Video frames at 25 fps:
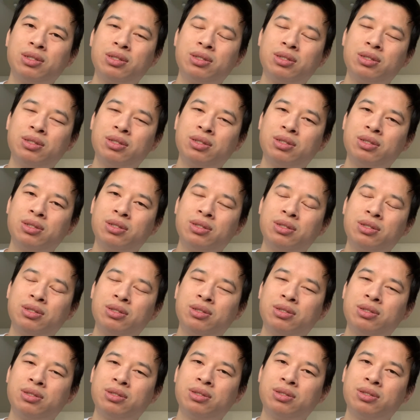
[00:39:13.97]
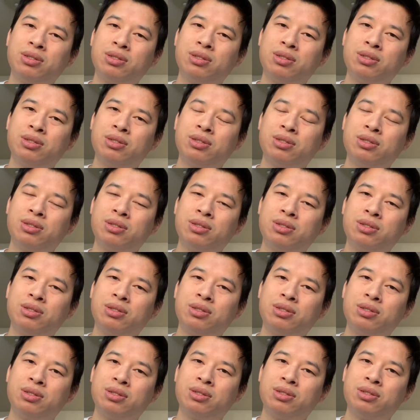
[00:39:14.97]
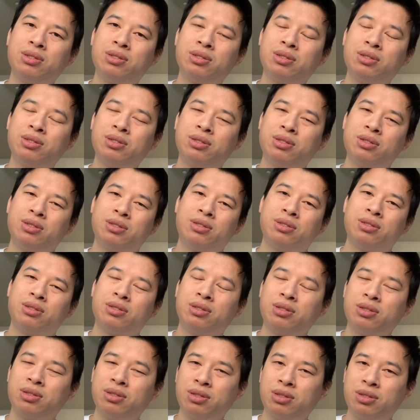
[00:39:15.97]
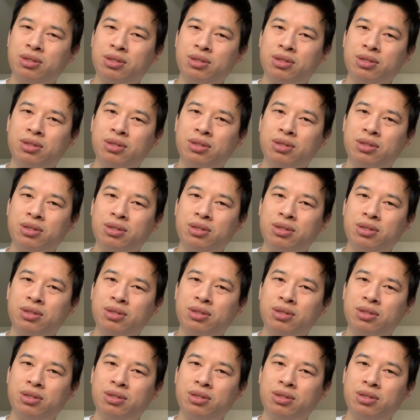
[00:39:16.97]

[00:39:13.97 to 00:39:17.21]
(silence)